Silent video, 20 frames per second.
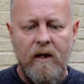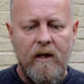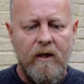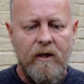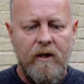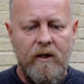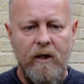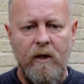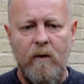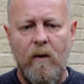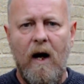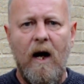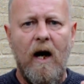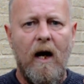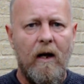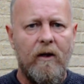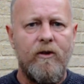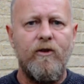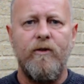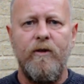you
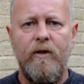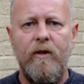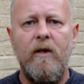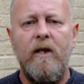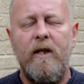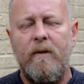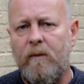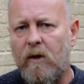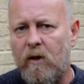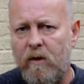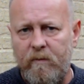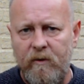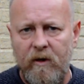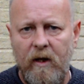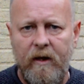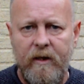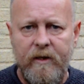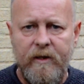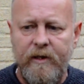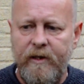are truly my
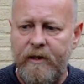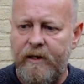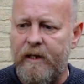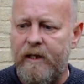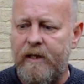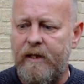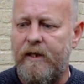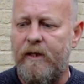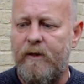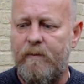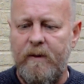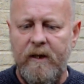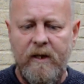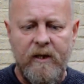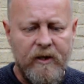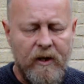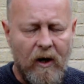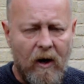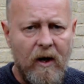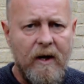brothers and sisters,
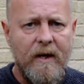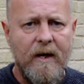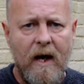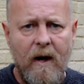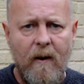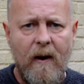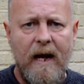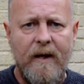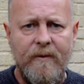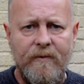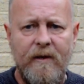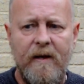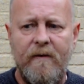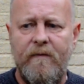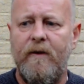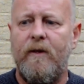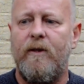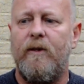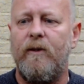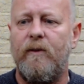because I know how
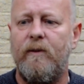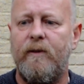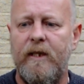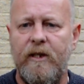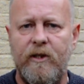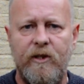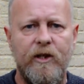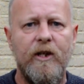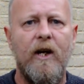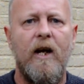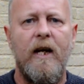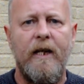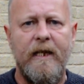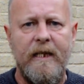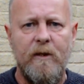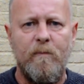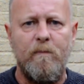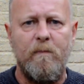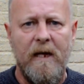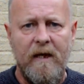difficult this
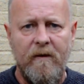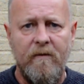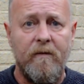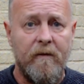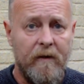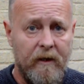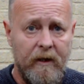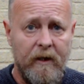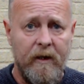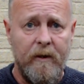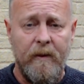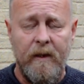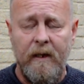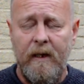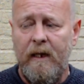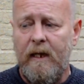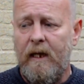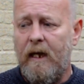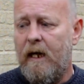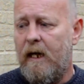journey's been for you,
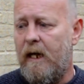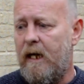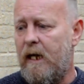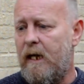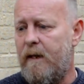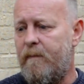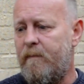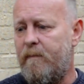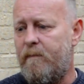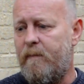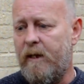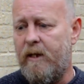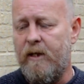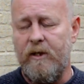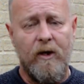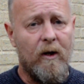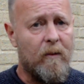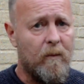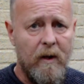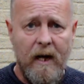because
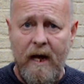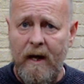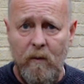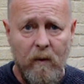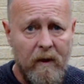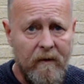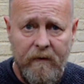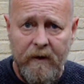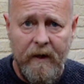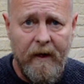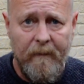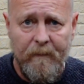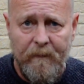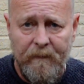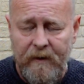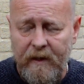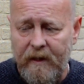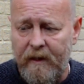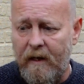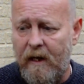I'm there with you.
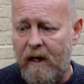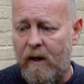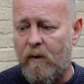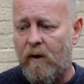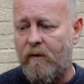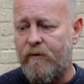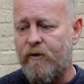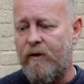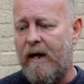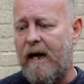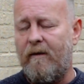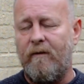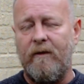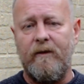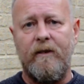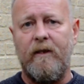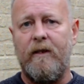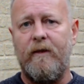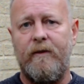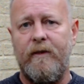You know, I've travelled
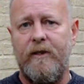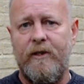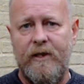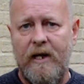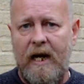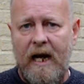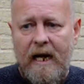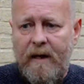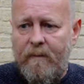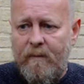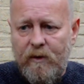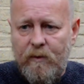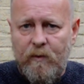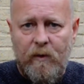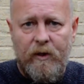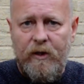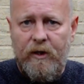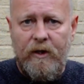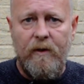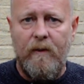the same as
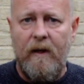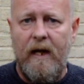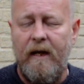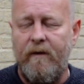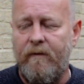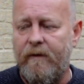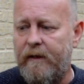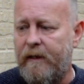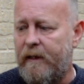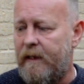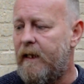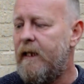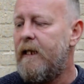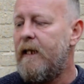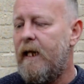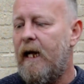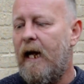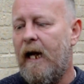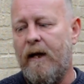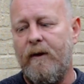what you have,
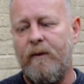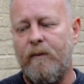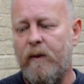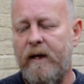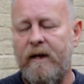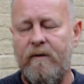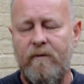and we